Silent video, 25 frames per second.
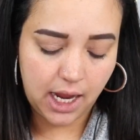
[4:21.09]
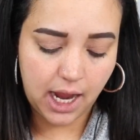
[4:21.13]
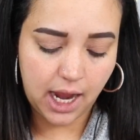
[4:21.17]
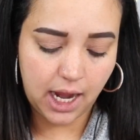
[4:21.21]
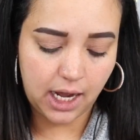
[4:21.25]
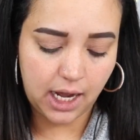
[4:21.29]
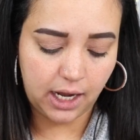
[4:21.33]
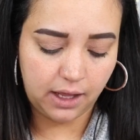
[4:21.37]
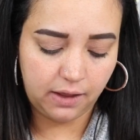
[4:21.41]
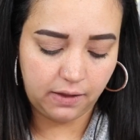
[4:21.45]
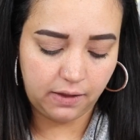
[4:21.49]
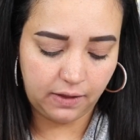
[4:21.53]

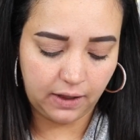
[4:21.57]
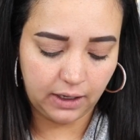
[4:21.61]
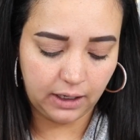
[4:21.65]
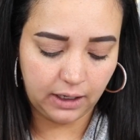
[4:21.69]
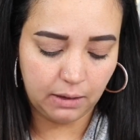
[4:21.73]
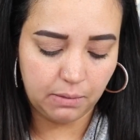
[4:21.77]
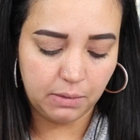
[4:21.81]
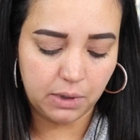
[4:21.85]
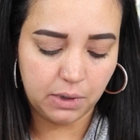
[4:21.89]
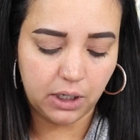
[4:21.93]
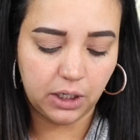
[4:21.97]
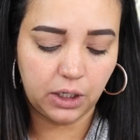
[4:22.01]
and I think
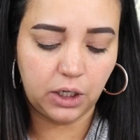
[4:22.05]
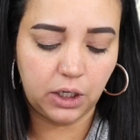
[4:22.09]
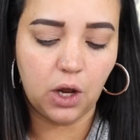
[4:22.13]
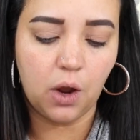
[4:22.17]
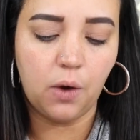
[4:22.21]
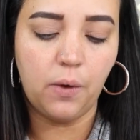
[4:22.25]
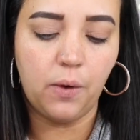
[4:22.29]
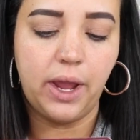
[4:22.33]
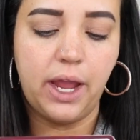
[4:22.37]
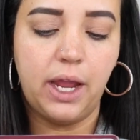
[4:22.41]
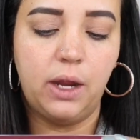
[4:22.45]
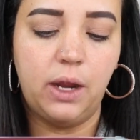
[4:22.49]
I'm gonna
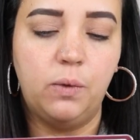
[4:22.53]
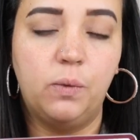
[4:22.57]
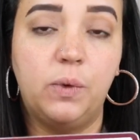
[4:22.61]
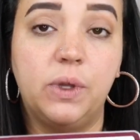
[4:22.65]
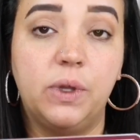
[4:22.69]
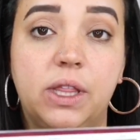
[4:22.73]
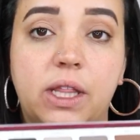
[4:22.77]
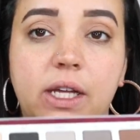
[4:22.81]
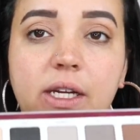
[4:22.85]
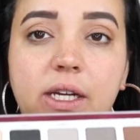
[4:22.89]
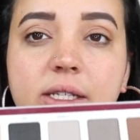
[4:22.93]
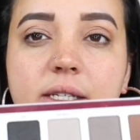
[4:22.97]
go in
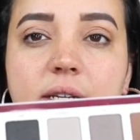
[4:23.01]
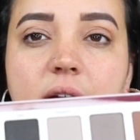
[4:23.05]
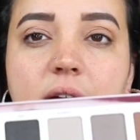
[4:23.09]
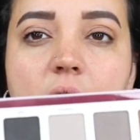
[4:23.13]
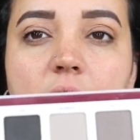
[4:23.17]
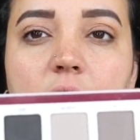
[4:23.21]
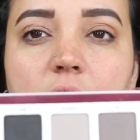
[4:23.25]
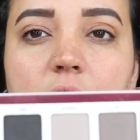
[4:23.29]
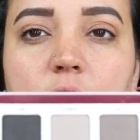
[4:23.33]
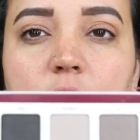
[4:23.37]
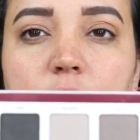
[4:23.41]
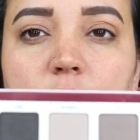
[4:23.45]
with this
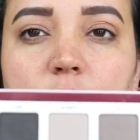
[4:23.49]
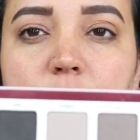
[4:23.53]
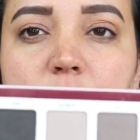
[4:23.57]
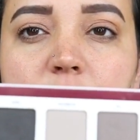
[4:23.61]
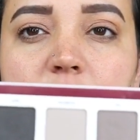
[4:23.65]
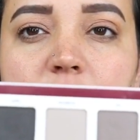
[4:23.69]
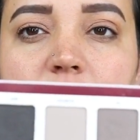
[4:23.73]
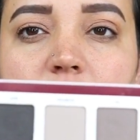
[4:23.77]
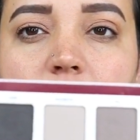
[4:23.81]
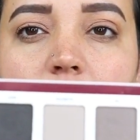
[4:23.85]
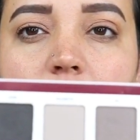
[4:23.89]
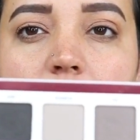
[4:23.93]
color
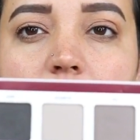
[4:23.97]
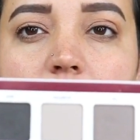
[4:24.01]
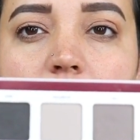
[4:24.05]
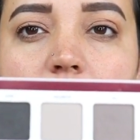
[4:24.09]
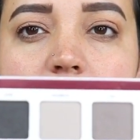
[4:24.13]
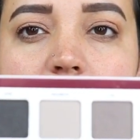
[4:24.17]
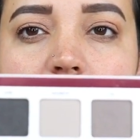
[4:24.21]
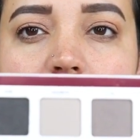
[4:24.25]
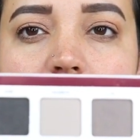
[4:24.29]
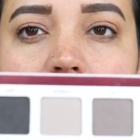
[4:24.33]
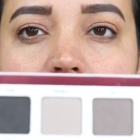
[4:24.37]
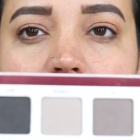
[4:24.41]

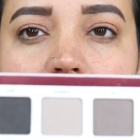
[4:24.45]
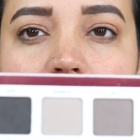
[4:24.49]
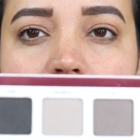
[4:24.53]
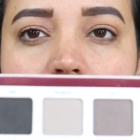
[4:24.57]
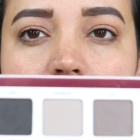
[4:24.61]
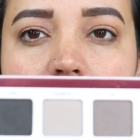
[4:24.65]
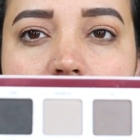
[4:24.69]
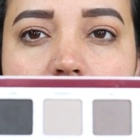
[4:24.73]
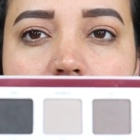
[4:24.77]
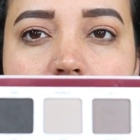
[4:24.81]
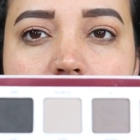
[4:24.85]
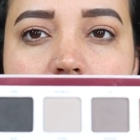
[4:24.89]
Monroe right
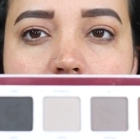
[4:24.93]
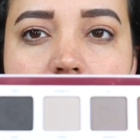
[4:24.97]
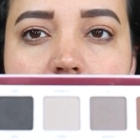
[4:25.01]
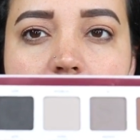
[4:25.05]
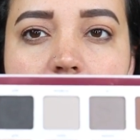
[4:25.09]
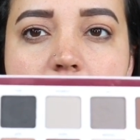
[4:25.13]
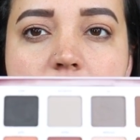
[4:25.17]
here,